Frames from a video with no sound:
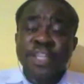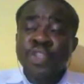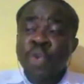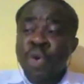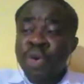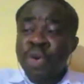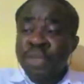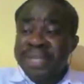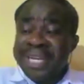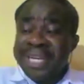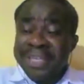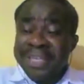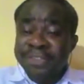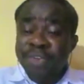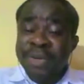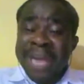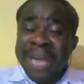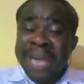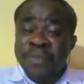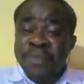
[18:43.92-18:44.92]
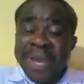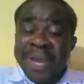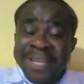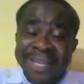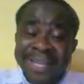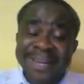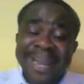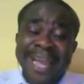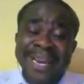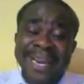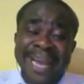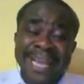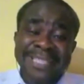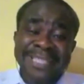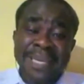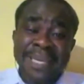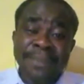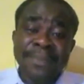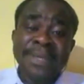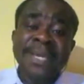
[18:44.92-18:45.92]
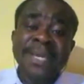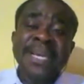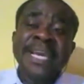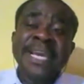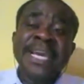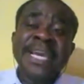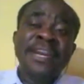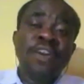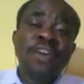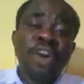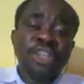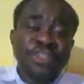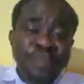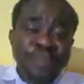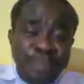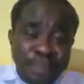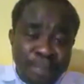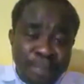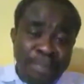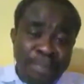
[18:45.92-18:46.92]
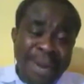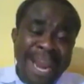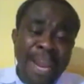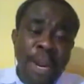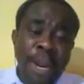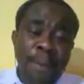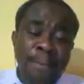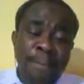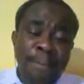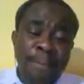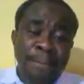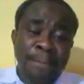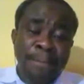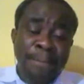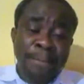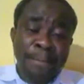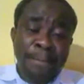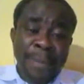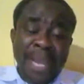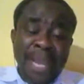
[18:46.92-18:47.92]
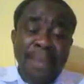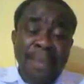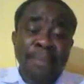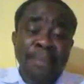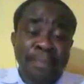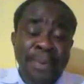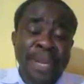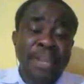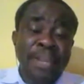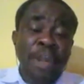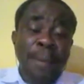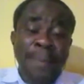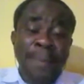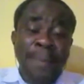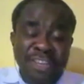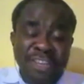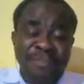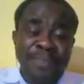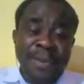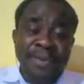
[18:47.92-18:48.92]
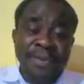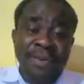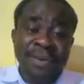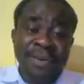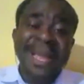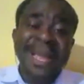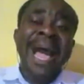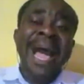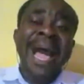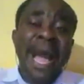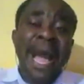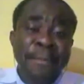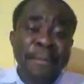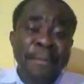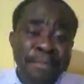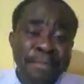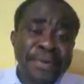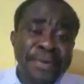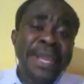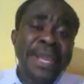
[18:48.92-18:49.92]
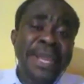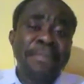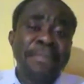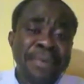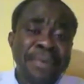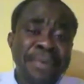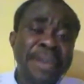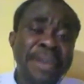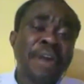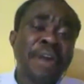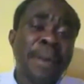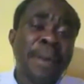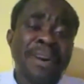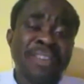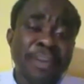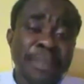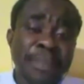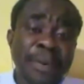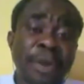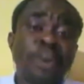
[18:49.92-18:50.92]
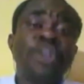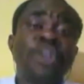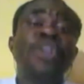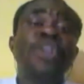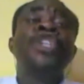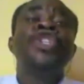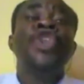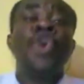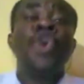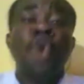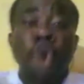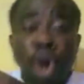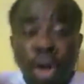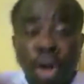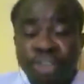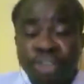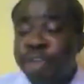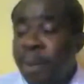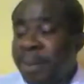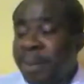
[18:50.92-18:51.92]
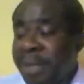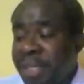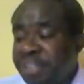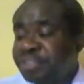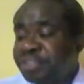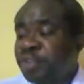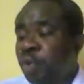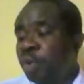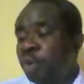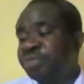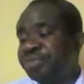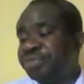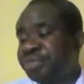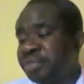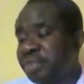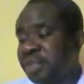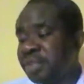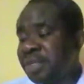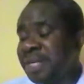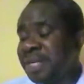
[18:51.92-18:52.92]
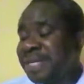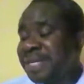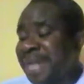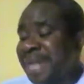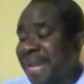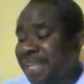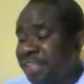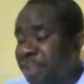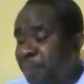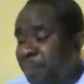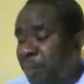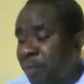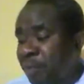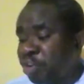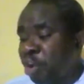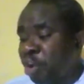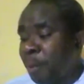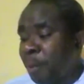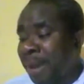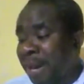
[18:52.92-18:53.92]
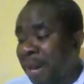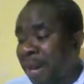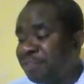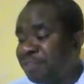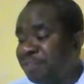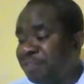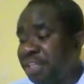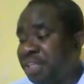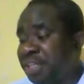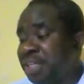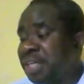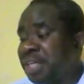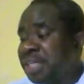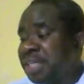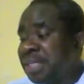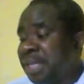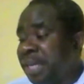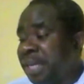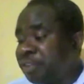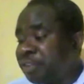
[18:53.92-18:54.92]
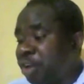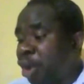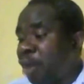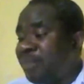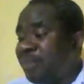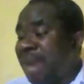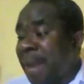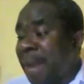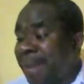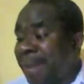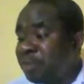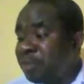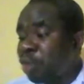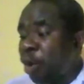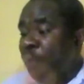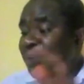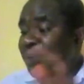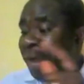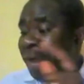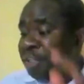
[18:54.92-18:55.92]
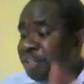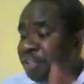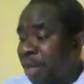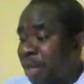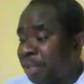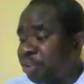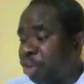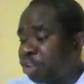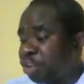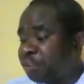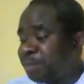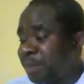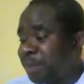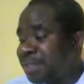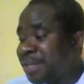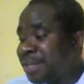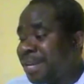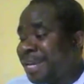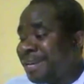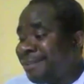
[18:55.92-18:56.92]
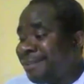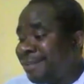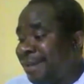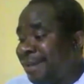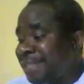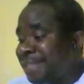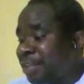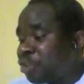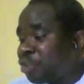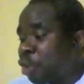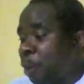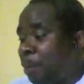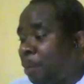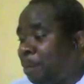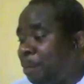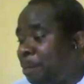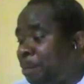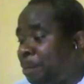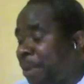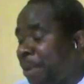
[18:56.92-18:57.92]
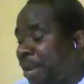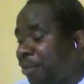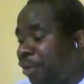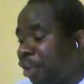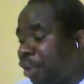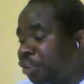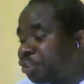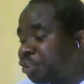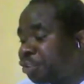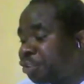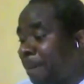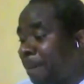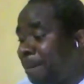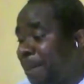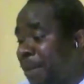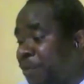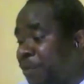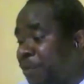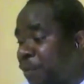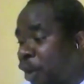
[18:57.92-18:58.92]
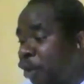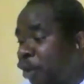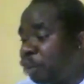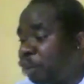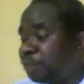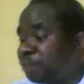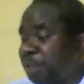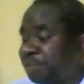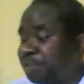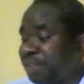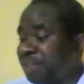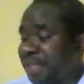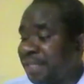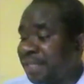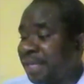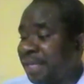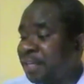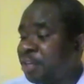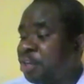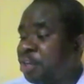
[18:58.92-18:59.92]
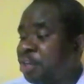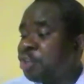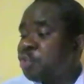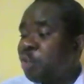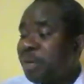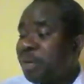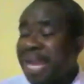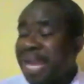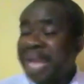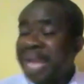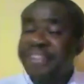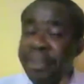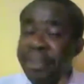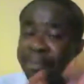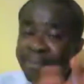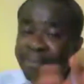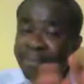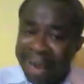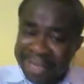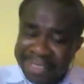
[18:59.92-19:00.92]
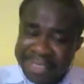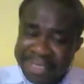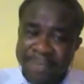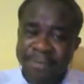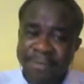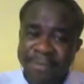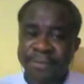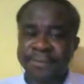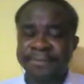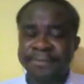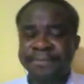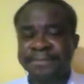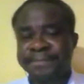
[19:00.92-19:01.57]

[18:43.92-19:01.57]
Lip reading: to the affected line item in those prior and pre-comparative period and pre-comparative period should also be disclosed. That is the provision of paragraph G. The degree of the amount of the adjustment relating to periods before those presented to the extent practicable.